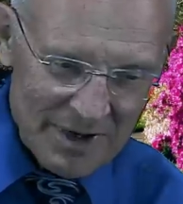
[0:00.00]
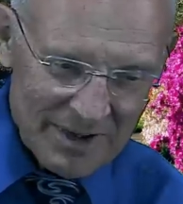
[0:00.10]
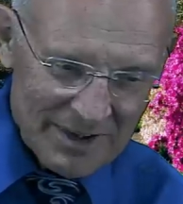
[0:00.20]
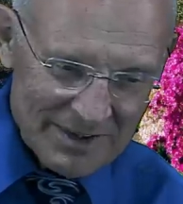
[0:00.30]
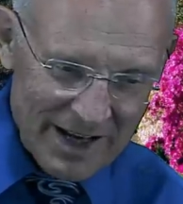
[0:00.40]

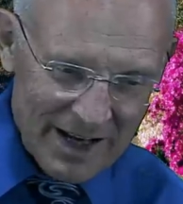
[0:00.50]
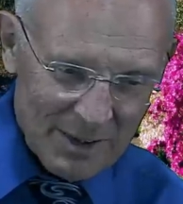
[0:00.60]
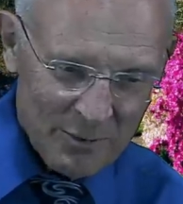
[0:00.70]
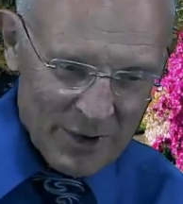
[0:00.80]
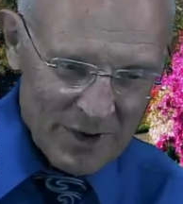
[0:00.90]
Stand
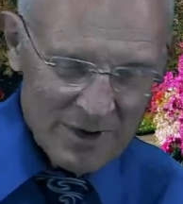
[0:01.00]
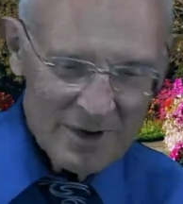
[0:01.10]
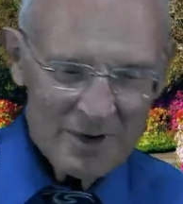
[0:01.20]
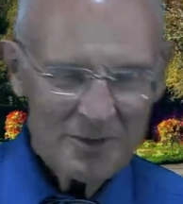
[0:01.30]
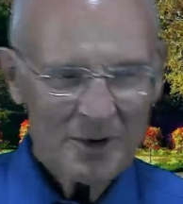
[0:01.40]
up for your
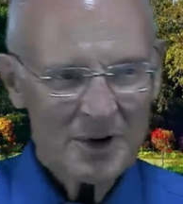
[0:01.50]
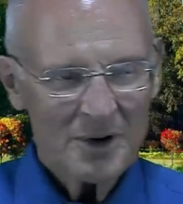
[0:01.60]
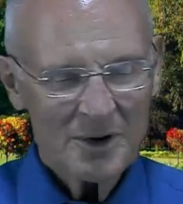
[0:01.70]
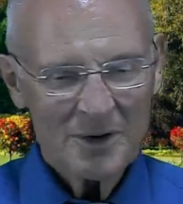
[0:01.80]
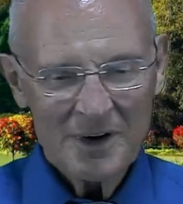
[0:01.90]
for
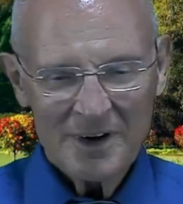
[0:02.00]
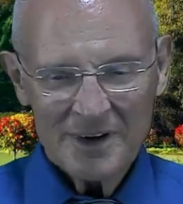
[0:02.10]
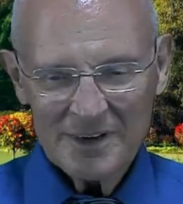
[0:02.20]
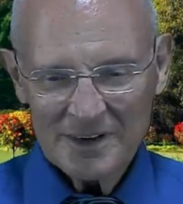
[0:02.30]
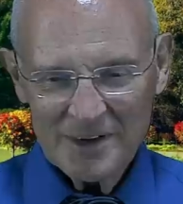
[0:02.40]
your
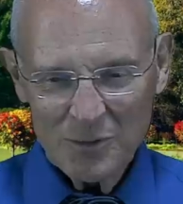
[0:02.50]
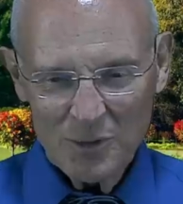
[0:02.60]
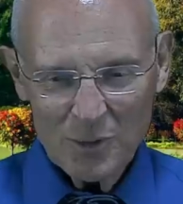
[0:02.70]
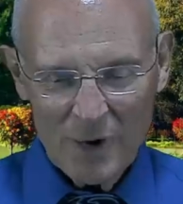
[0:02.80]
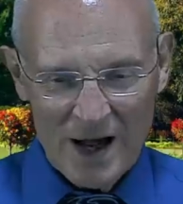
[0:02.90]

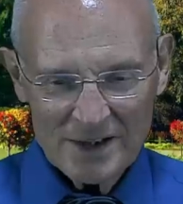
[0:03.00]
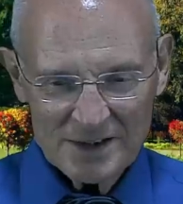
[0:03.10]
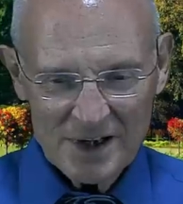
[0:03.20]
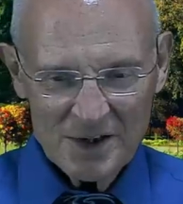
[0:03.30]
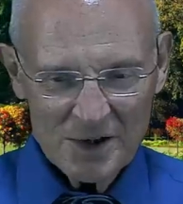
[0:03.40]
rights
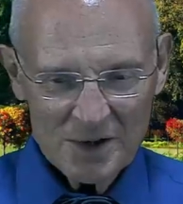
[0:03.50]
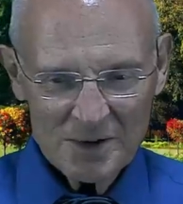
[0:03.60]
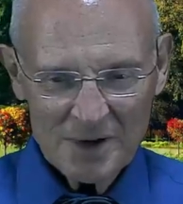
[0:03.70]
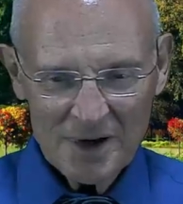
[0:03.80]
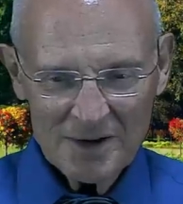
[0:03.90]
and
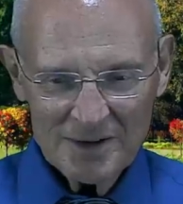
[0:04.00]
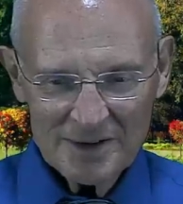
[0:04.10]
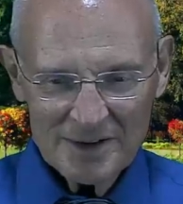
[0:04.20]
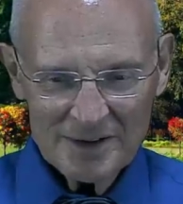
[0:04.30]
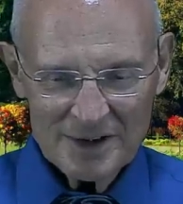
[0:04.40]
your
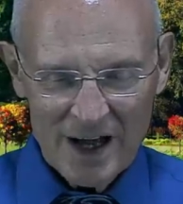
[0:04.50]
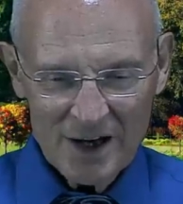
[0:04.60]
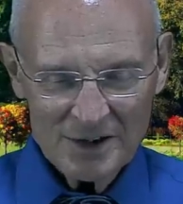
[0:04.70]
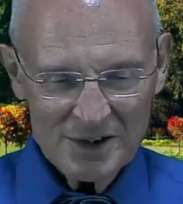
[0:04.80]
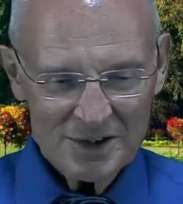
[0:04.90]

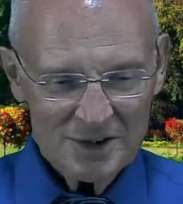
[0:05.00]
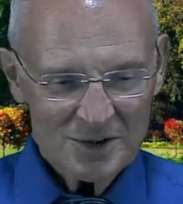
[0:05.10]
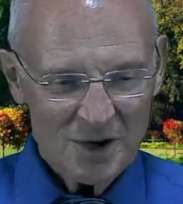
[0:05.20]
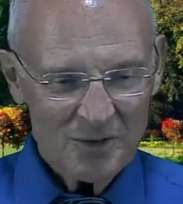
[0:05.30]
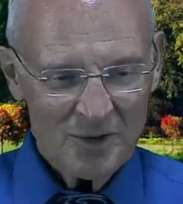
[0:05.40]
challenges and
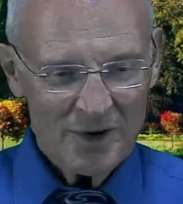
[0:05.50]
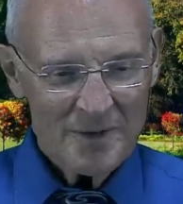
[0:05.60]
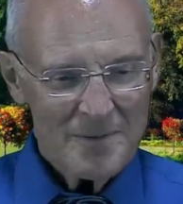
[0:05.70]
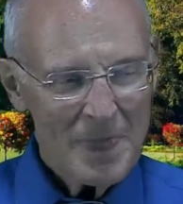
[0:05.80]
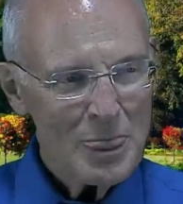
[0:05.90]
so forth.
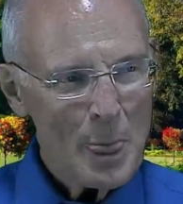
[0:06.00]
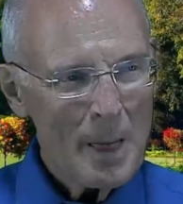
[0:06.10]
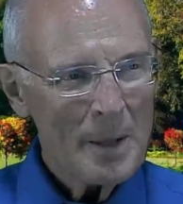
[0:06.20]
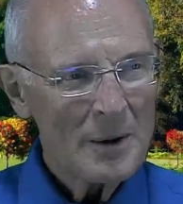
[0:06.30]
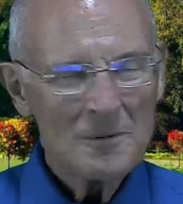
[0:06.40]

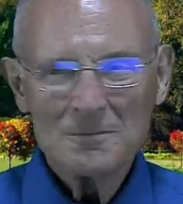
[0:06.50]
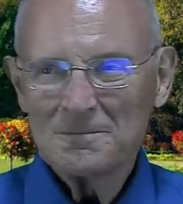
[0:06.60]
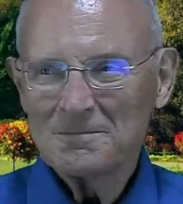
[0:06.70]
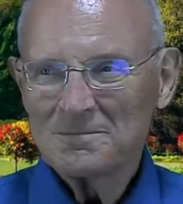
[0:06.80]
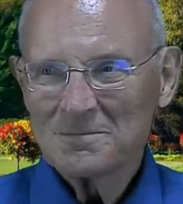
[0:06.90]
But don't be
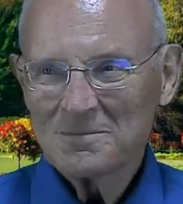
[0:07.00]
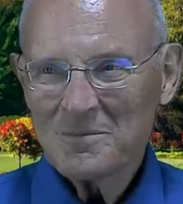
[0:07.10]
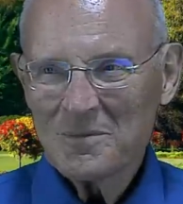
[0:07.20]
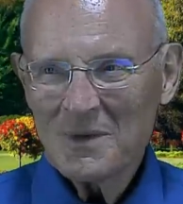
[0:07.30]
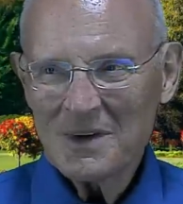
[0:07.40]

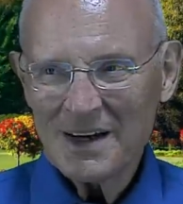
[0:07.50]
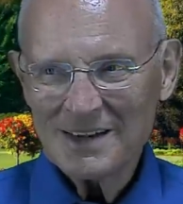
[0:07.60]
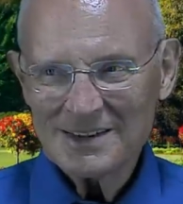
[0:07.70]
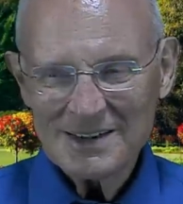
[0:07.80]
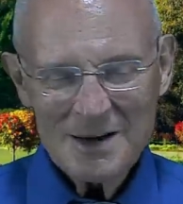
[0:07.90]
self-centered. Yes.